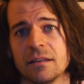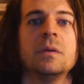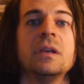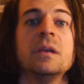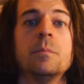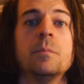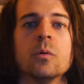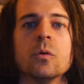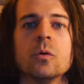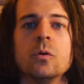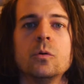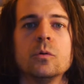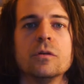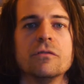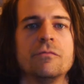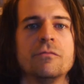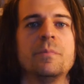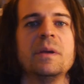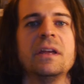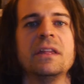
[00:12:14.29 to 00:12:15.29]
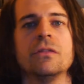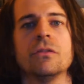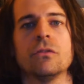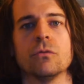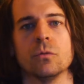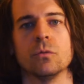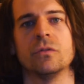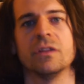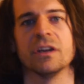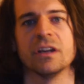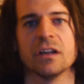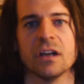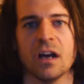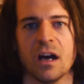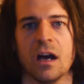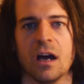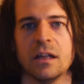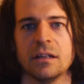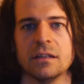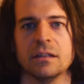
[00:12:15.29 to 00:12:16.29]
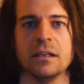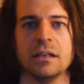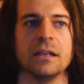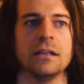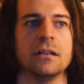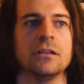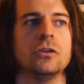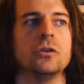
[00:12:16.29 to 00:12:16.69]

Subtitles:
People who have been through the gauntlet,